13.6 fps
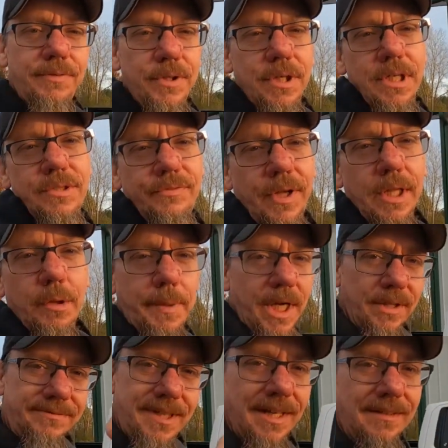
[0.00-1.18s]
if you guys follow
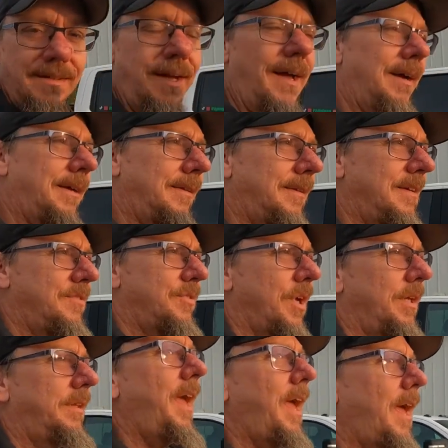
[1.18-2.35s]
me on TikTok and things
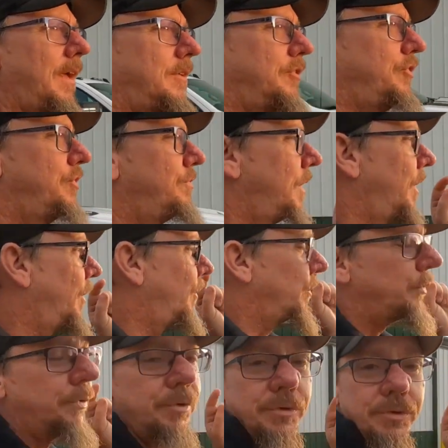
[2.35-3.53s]
like that, you
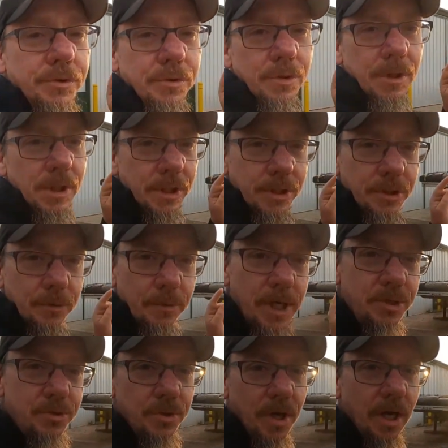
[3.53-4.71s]
know the
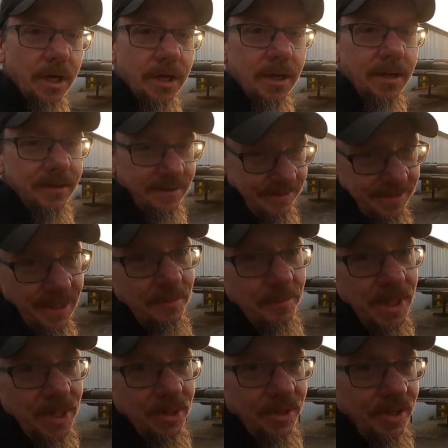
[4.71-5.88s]
red truck
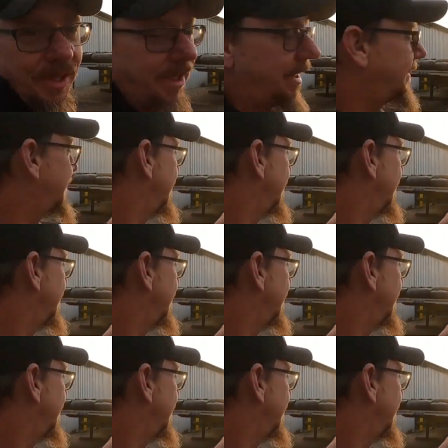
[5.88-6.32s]
done me dirty.